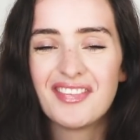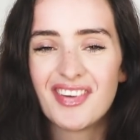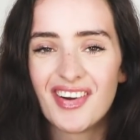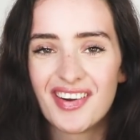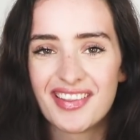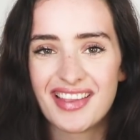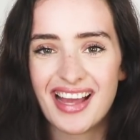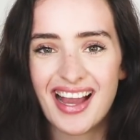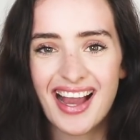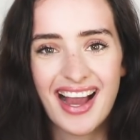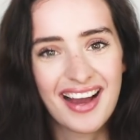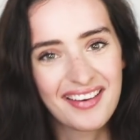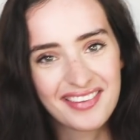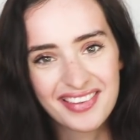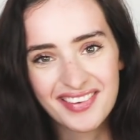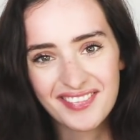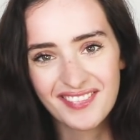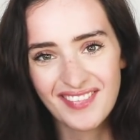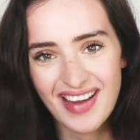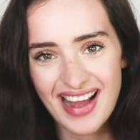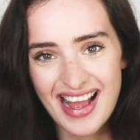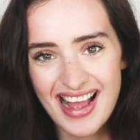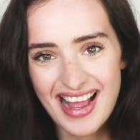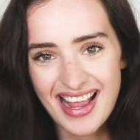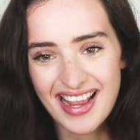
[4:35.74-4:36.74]
we've got that out the
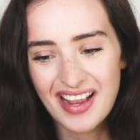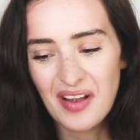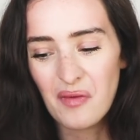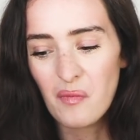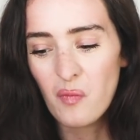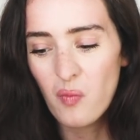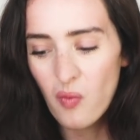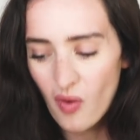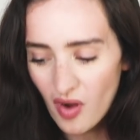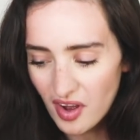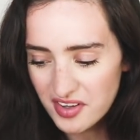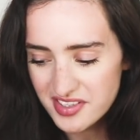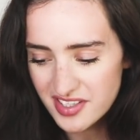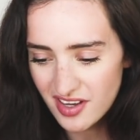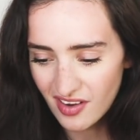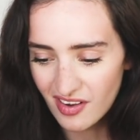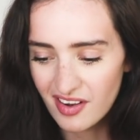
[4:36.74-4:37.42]
way, what